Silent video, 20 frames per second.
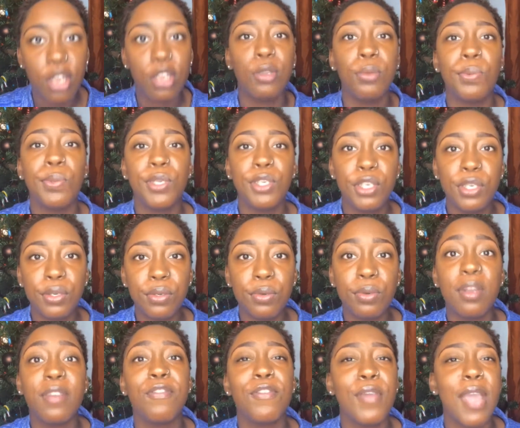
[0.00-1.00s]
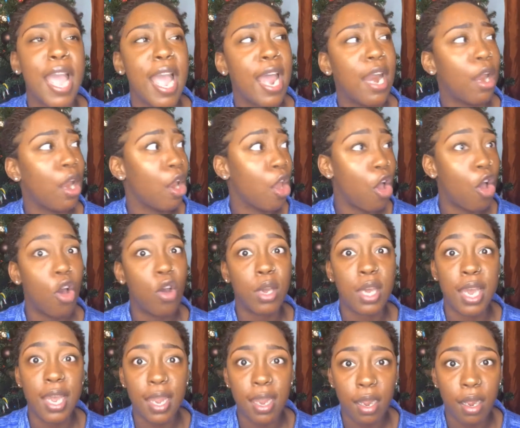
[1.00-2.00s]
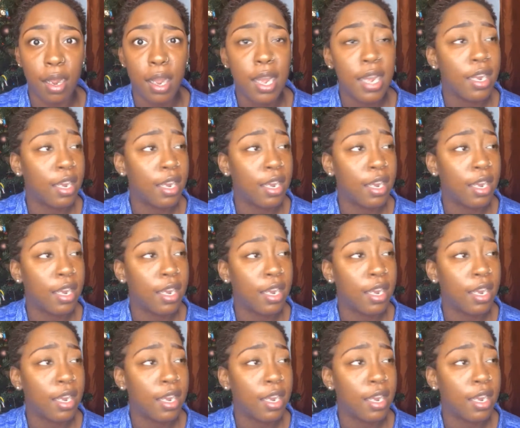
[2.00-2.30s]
you would do if you had long hair.